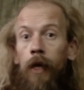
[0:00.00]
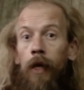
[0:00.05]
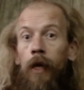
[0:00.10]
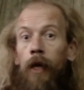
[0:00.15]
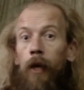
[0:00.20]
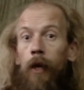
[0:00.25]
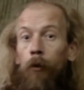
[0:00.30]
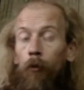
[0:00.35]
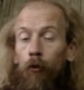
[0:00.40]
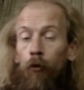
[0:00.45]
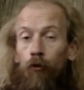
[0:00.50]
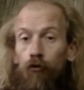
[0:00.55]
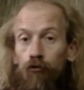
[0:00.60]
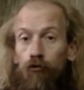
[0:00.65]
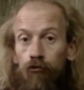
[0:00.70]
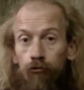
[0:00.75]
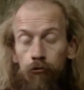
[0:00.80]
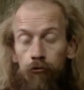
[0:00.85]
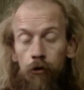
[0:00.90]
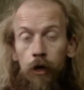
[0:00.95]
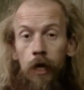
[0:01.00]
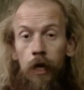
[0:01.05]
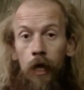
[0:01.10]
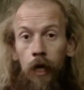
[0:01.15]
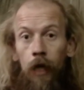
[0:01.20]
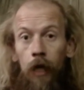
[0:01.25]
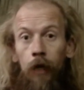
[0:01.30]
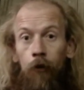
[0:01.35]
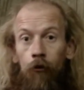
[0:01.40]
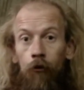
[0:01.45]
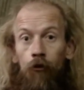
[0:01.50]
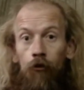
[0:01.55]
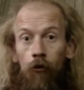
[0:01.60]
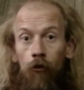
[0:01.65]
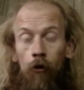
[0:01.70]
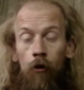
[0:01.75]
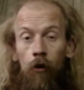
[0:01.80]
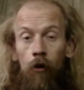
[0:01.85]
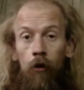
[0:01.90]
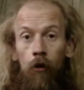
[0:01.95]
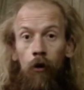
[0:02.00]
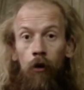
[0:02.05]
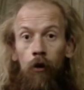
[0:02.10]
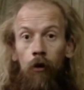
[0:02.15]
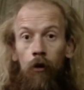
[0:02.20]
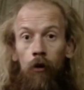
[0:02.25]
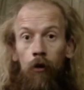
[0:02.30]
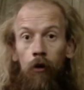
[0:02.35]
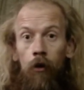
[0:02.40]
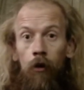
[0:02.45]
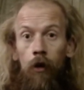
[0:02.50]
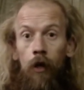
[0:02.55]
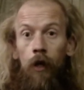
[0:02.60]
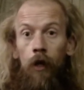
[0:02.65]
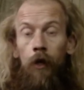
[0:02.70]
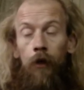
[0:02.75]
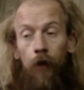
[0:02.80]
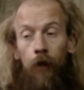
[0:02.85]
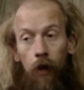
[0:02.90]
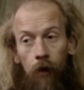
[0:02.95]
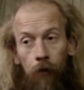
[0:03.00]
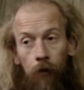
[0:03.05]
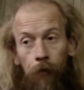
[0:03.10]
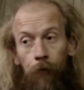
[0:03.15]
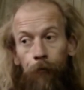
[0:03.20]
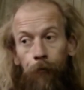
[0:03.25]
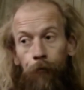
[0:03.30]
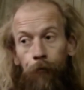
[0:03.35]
it was really strong. Now,